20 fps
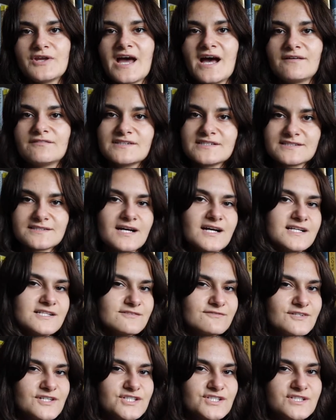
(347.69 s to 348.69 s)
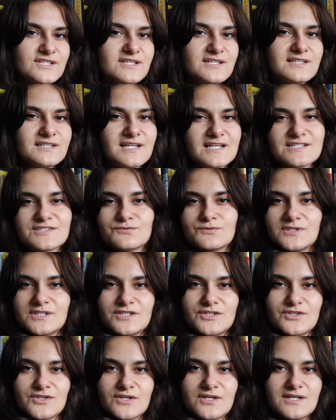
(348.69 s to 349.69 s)
have the science fiction that's really
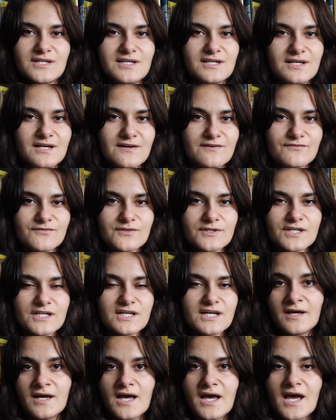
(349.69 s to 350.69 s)
good and comforting,